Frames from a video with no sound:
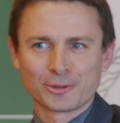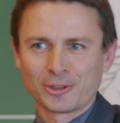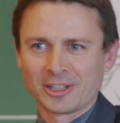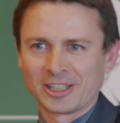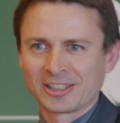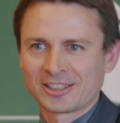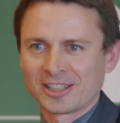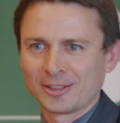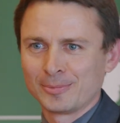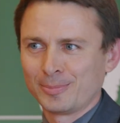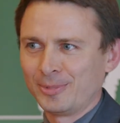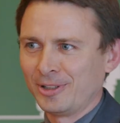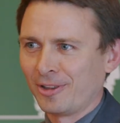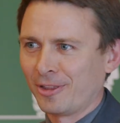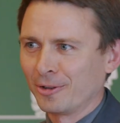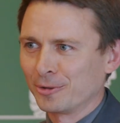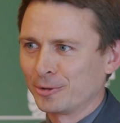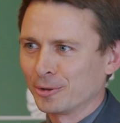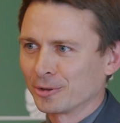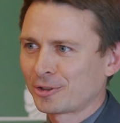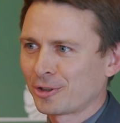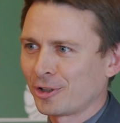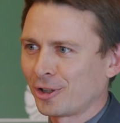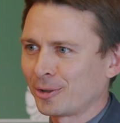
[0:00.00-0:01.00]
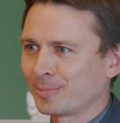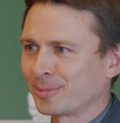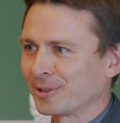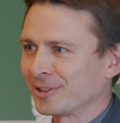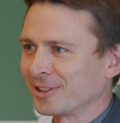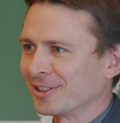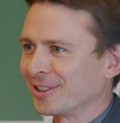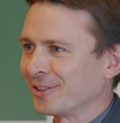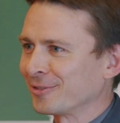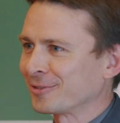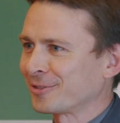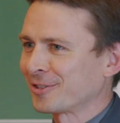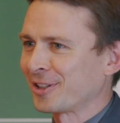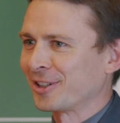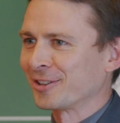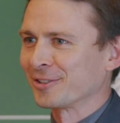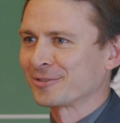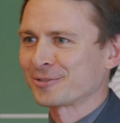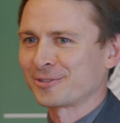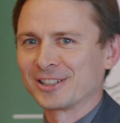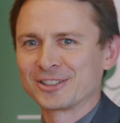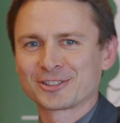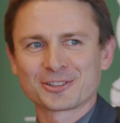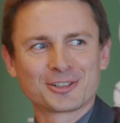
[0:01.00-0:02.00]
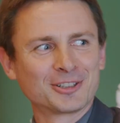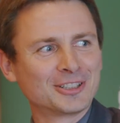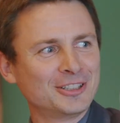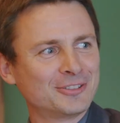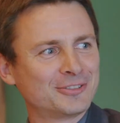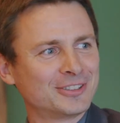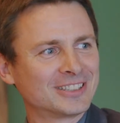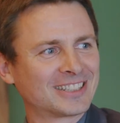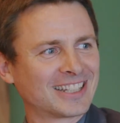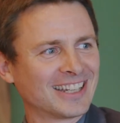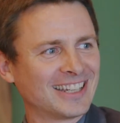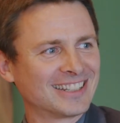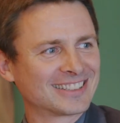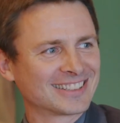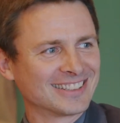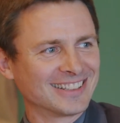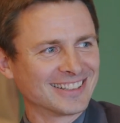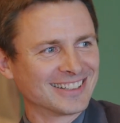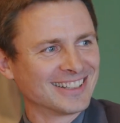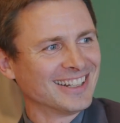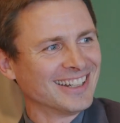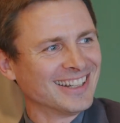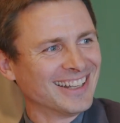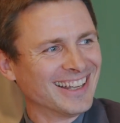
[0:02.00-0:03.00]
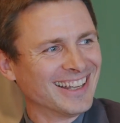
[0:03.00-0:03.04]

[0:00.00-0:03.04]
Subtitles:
so I can be the good cop of French codification.